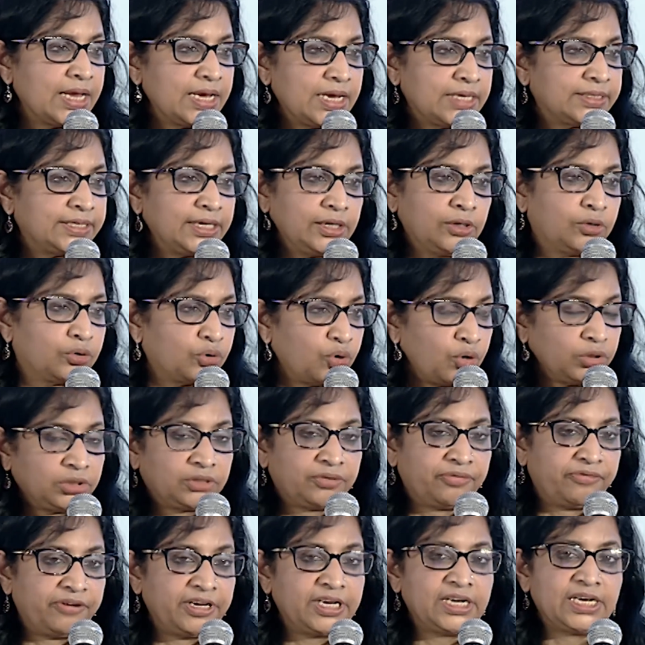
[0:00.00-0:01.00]
see,
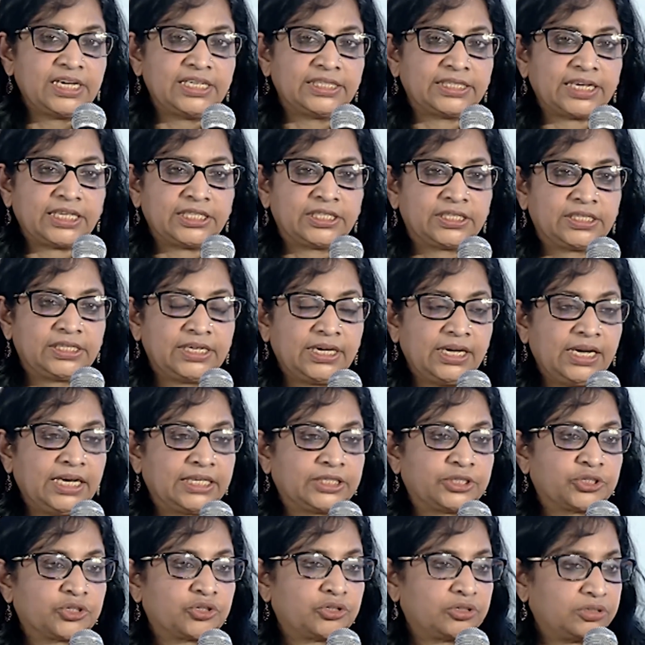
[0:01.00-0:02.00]
growth figures are still
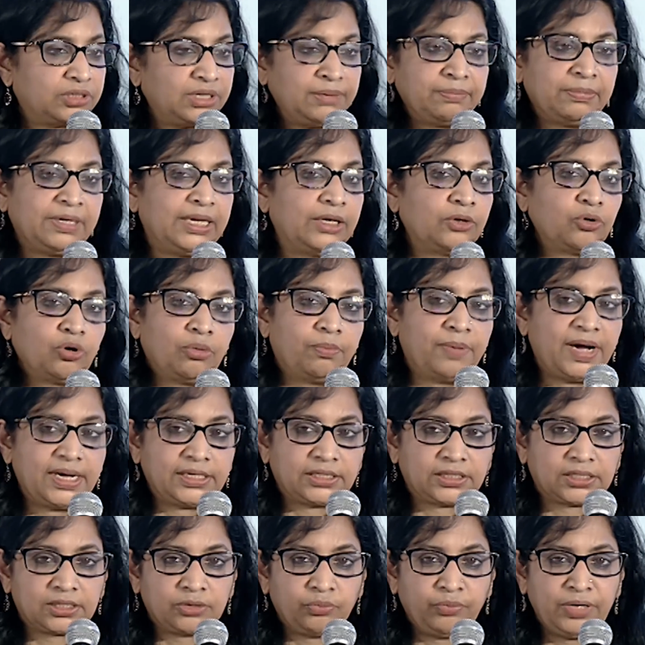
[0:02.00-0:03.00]
extremely
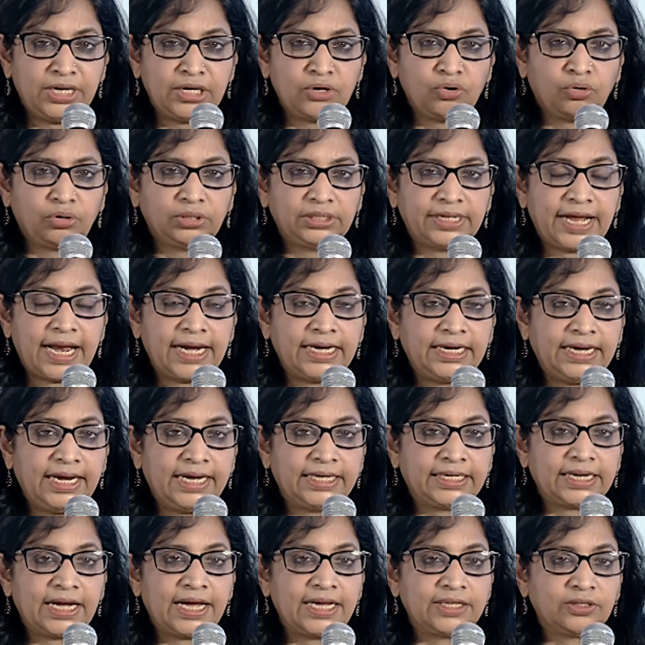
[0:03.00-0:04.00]
robust. We know that
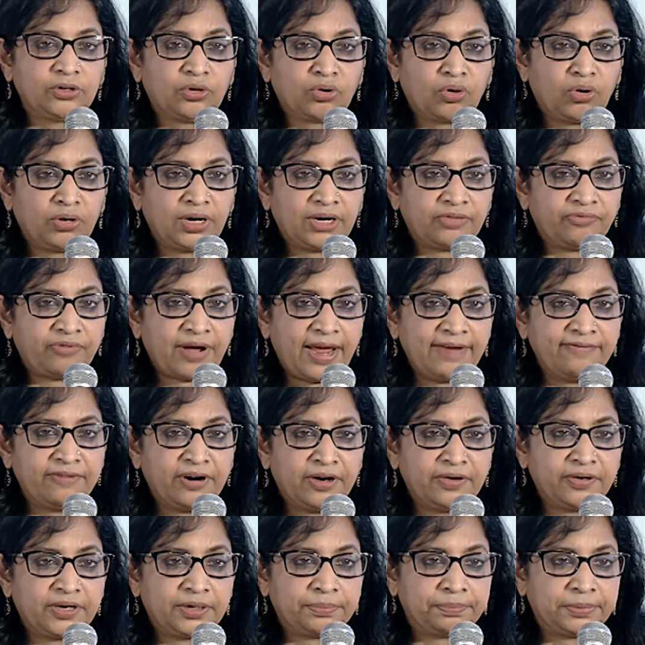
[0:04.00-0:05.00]
data has grown at
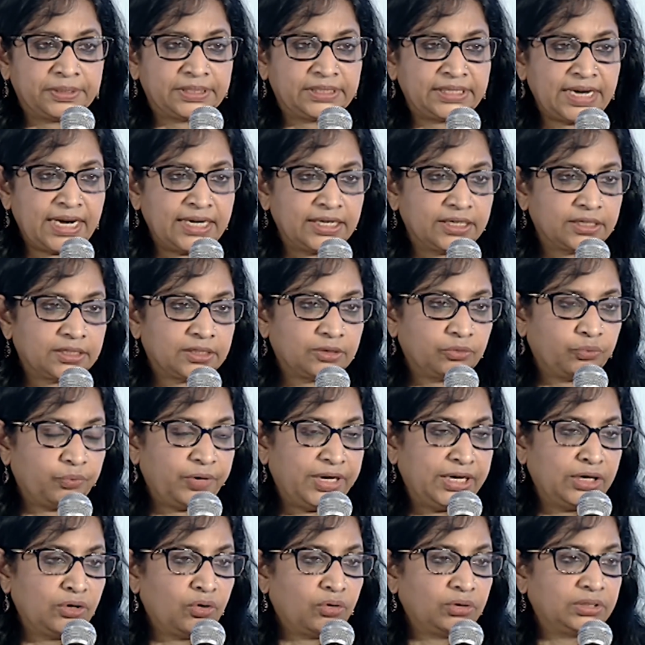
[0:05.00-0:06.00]
500%.
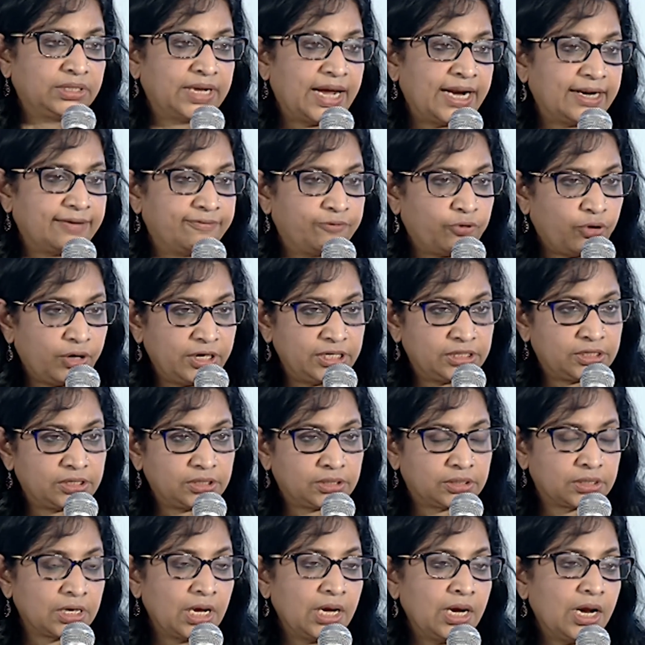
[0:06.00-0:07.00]
We know that voice
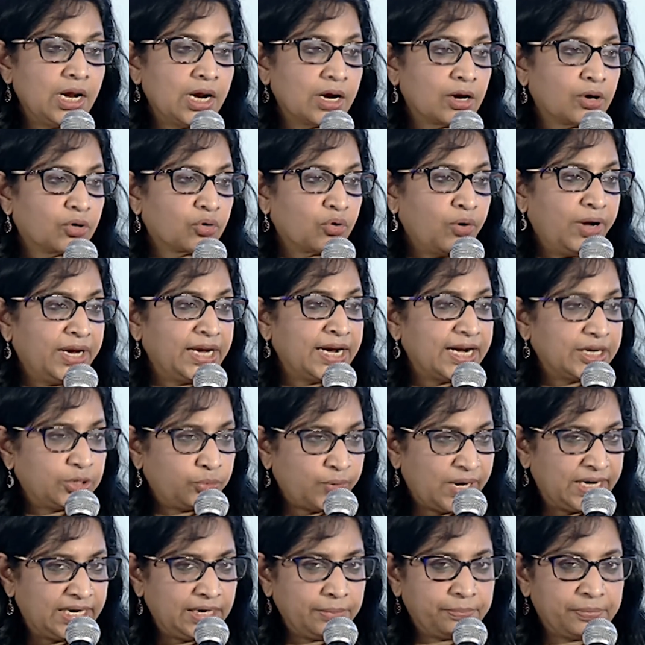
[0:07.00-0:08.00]
is growing at
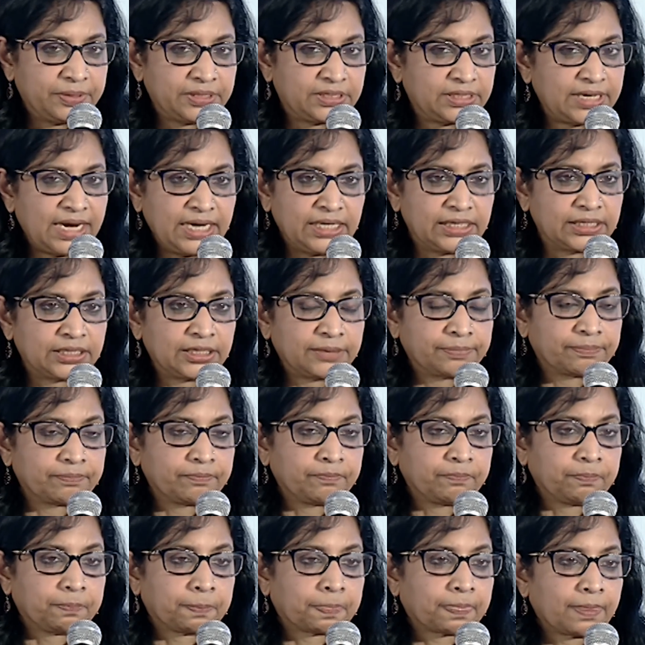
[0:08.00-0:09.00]
20%.
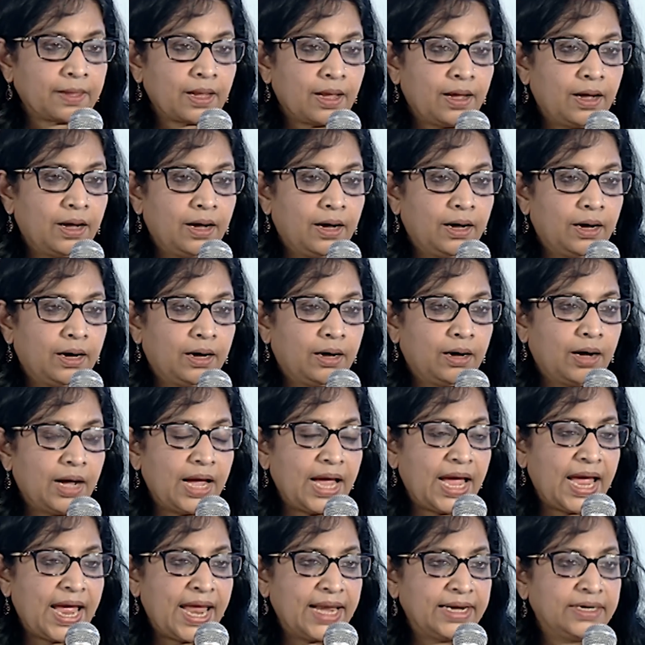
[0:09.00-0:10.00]

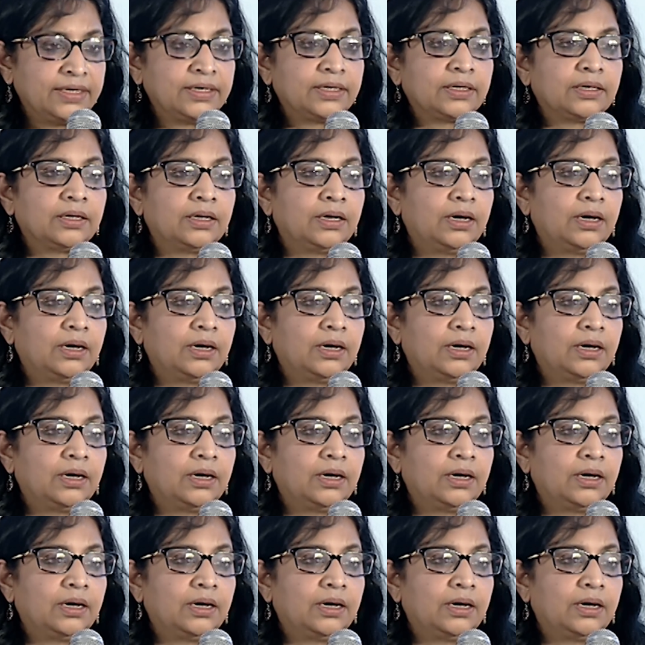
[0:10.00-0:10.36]
And